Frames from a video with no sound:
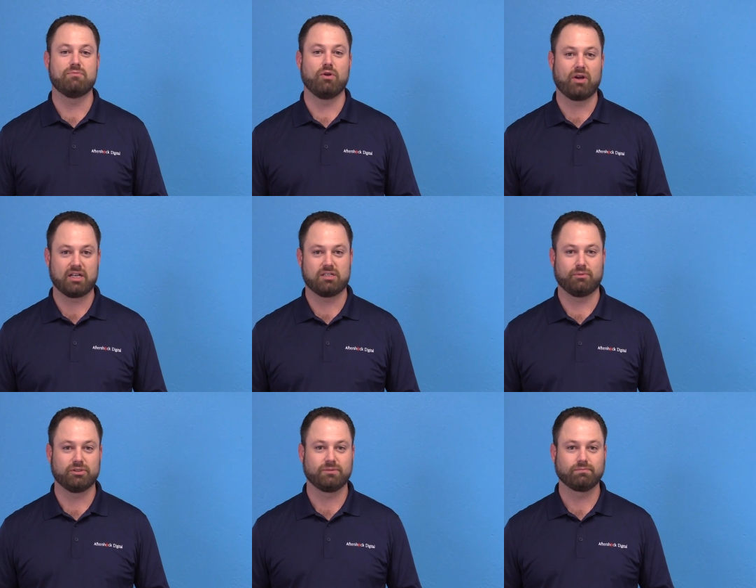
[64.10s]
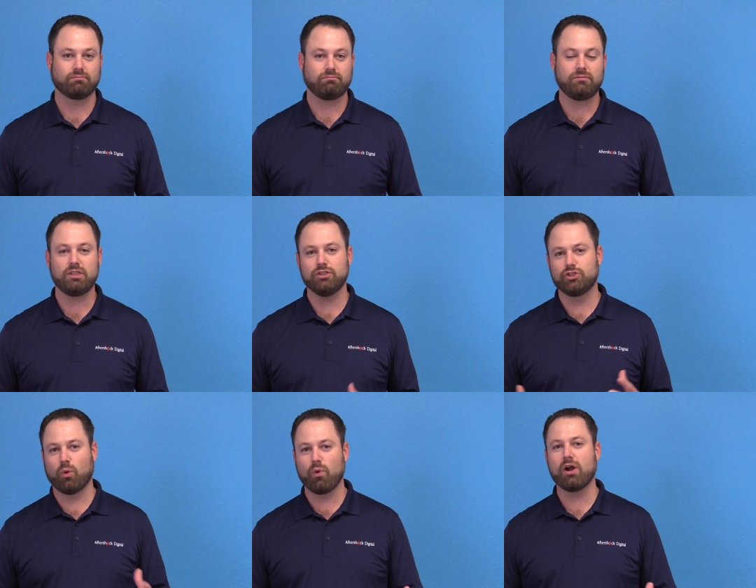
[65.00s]
some new customers?
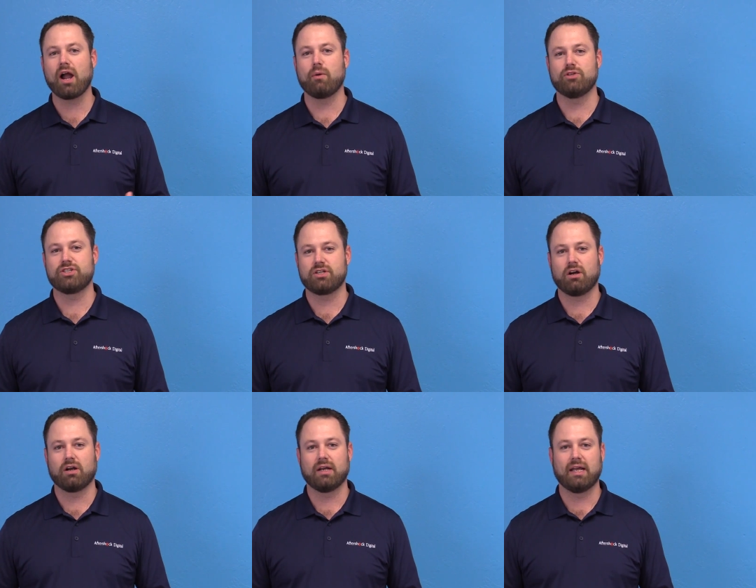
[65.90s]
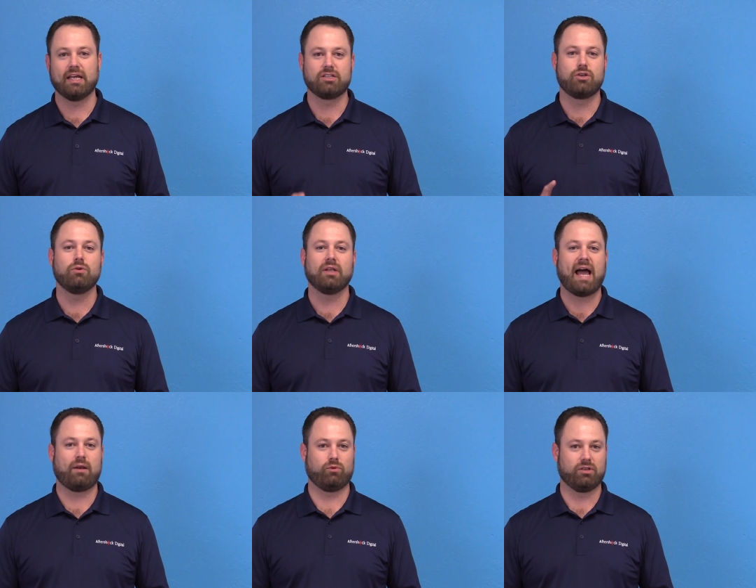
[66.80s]
So where I would start is Google
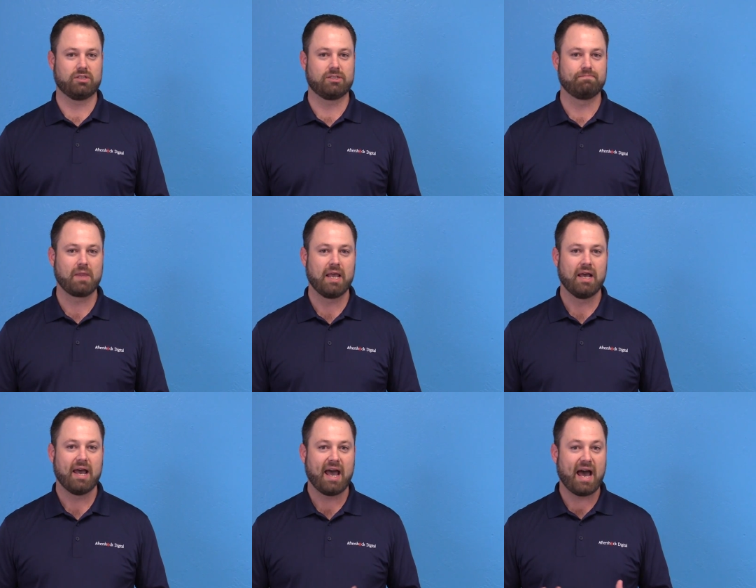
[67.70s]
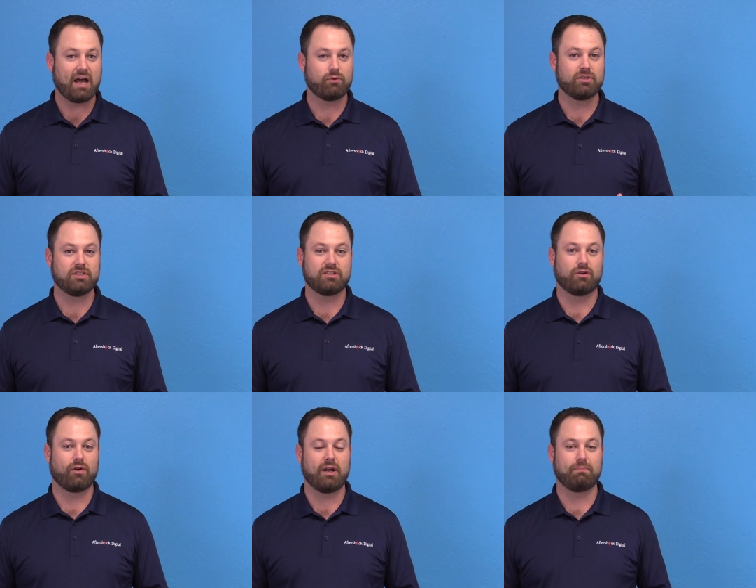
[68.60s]
AdWords. AdWords is a
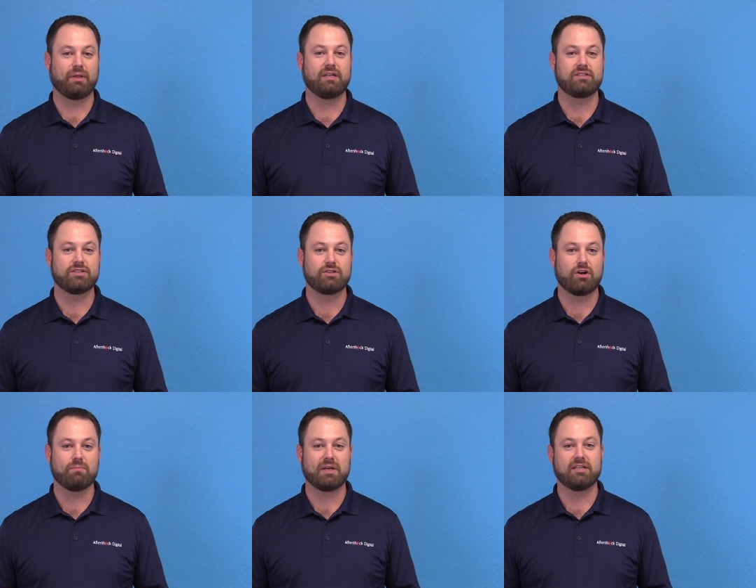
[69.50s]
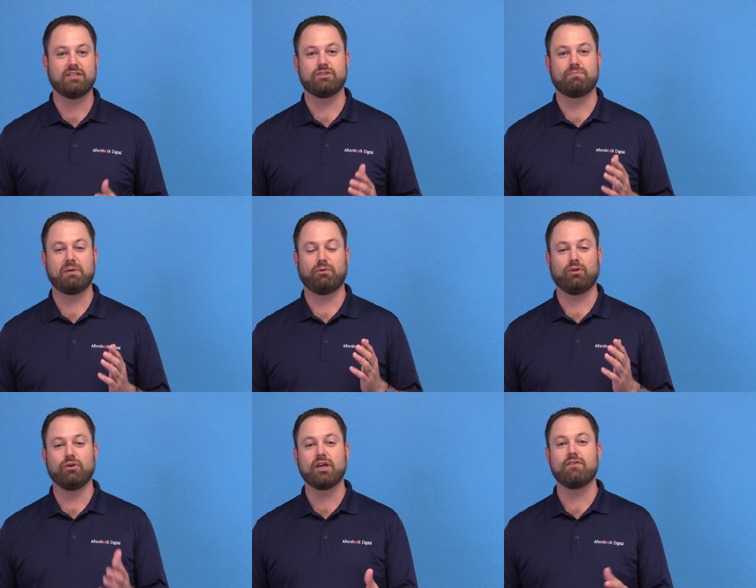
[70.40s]
great place to start because these are people
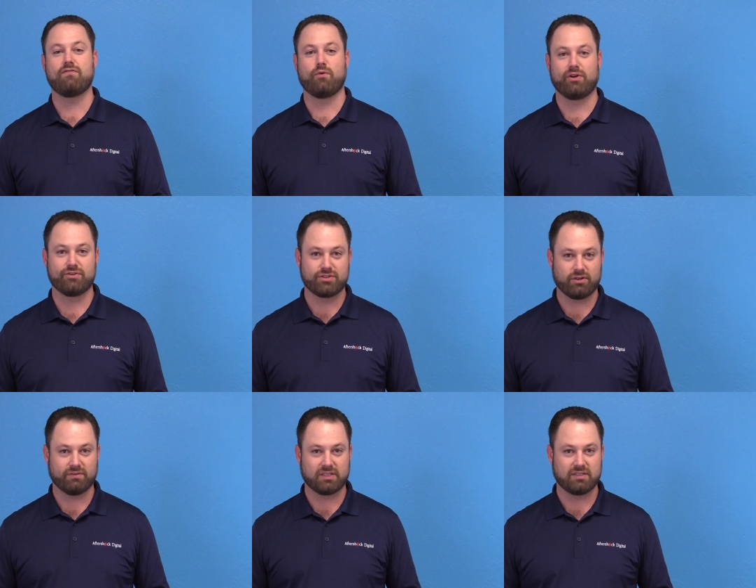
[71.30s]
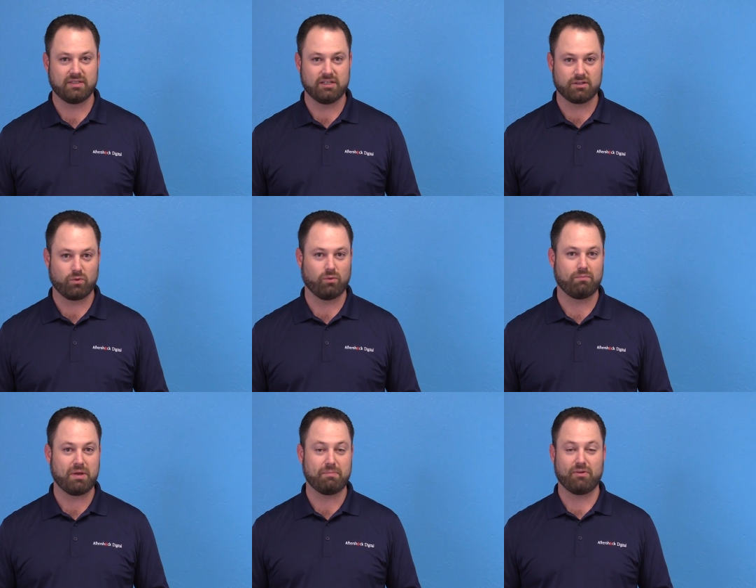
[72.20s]
looking for your service. These are
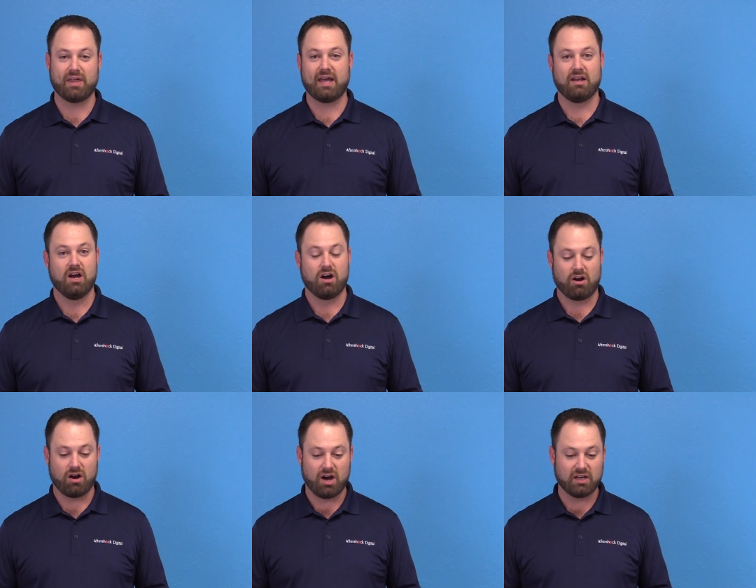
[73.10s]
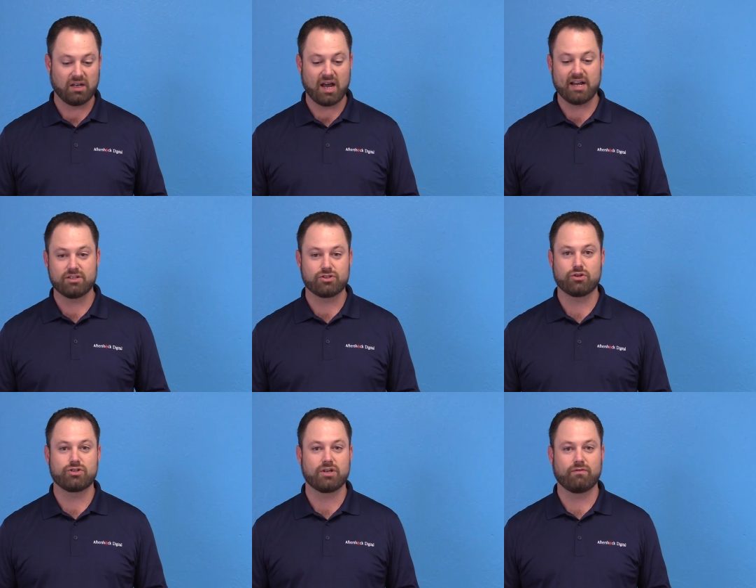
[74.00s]
people that are online
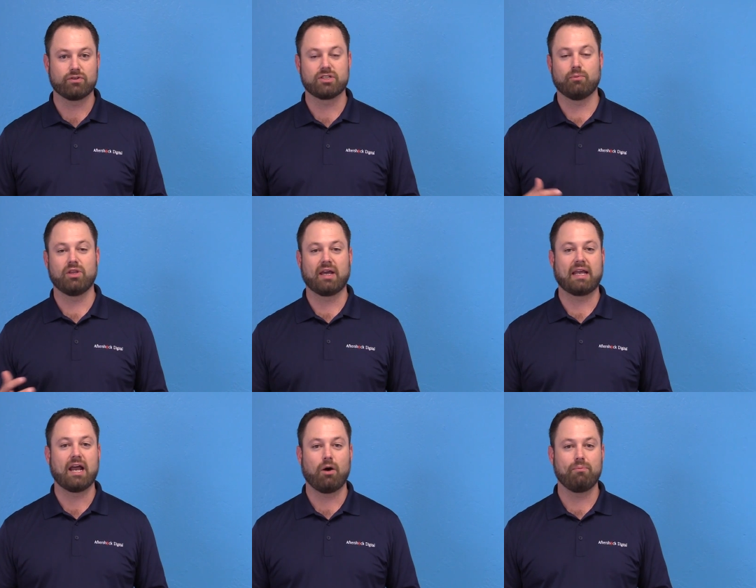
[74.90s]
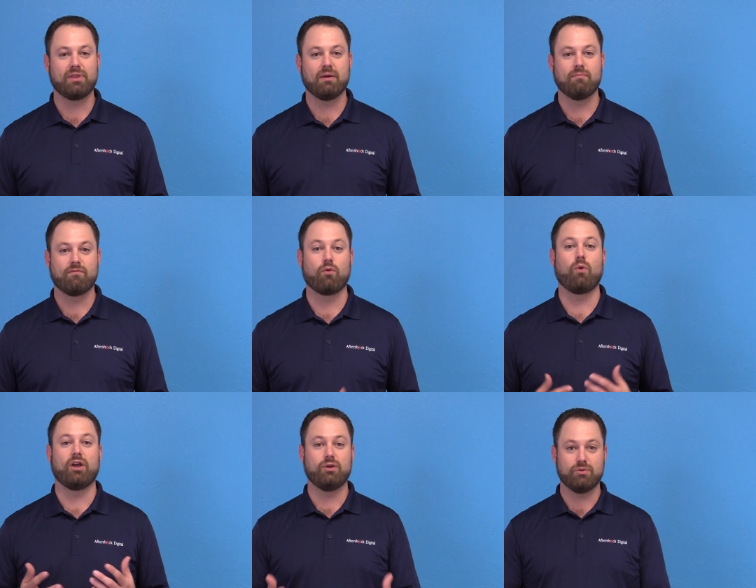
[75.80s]
searching for someone that can help them for
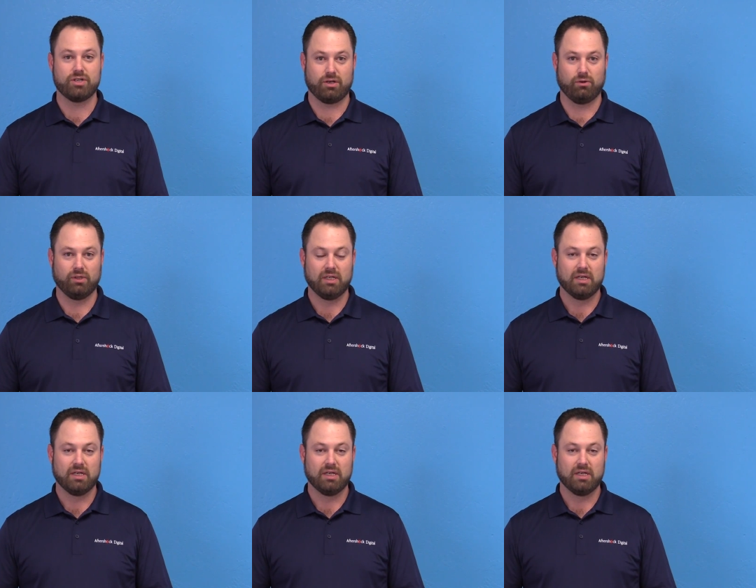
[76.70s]
what you do.